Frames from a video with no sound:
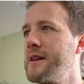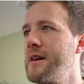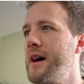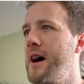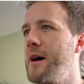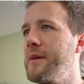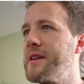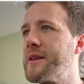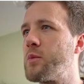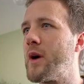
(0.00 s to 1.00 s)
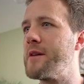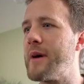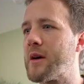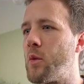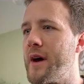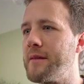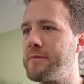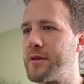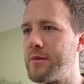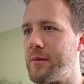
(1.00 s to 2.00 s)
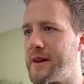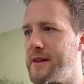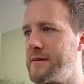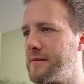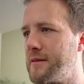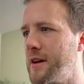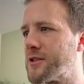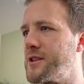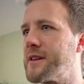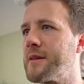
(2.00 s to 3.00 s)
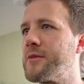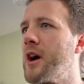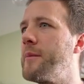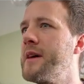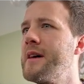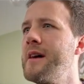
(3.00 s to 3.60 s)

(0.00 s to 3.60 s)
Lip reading: And this is way back when, probably last year sometime.